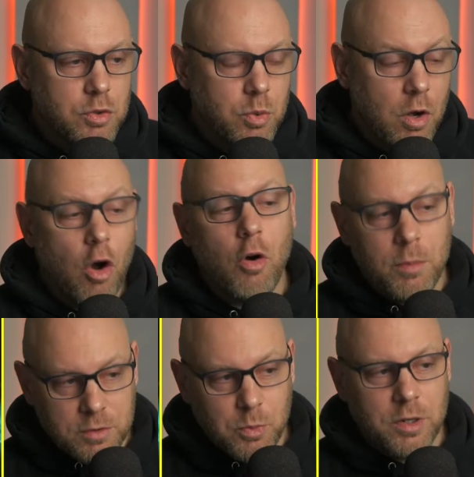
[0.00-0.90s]

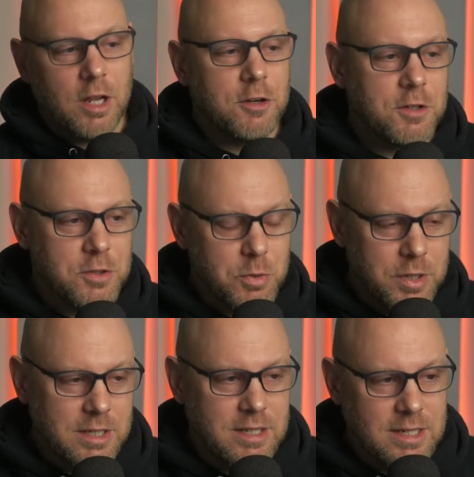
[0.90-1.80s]
almost
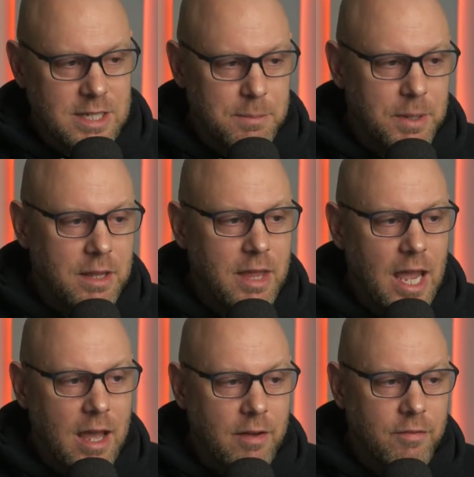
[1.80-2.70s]
126 EP. They
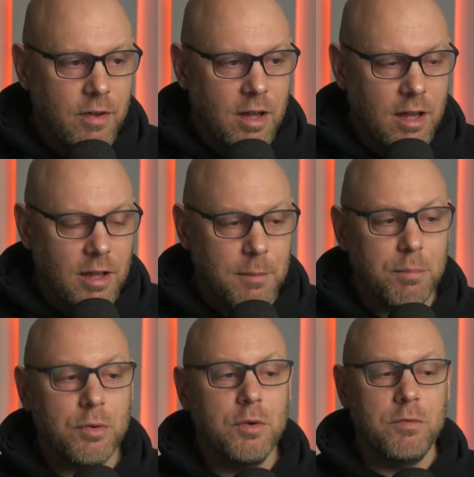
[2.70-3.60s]
have
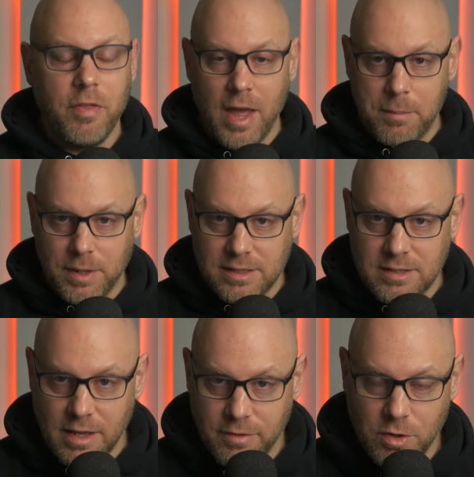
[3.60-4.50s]
improved that by
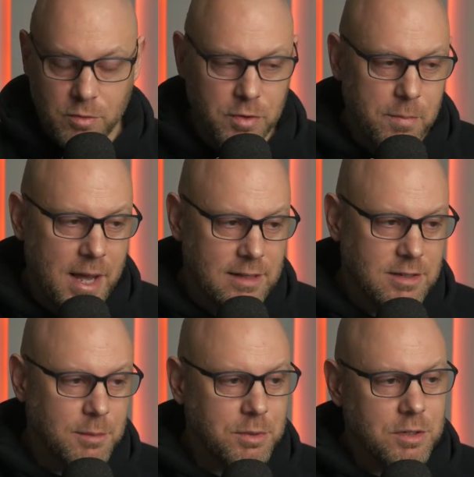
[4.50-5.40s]
7 over the past
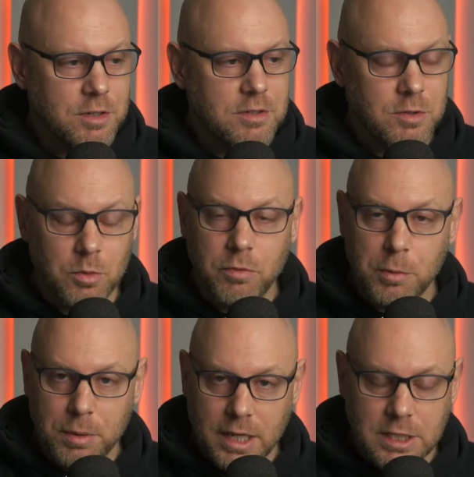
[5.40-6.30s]
couple turns, so their
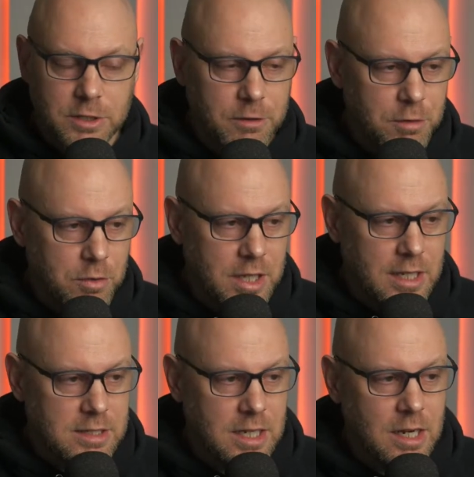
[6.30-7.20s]
planetary growth
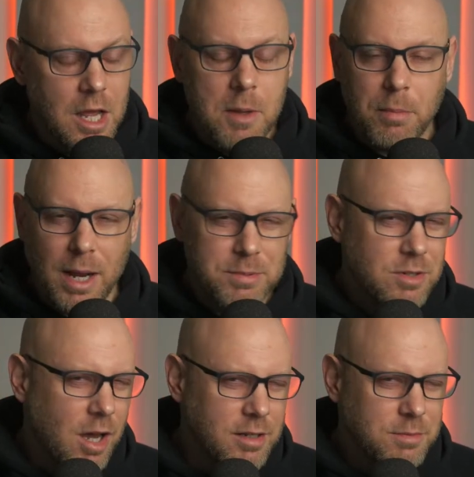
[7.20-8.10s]
kicked in, perhaps
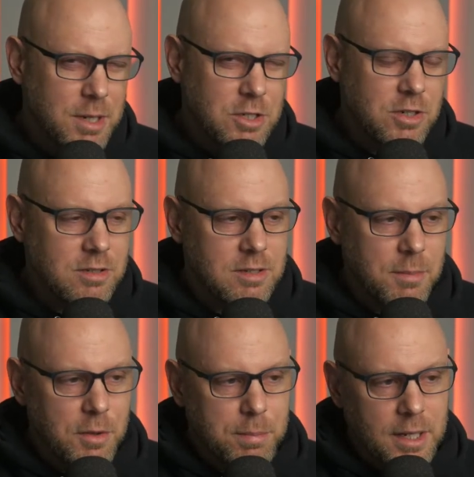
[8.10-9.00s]
not as much as some
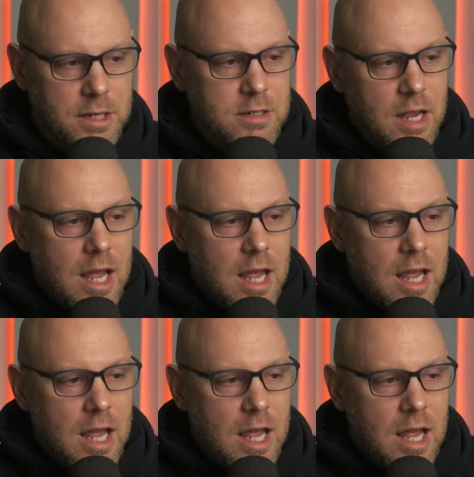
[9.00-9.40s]
other players.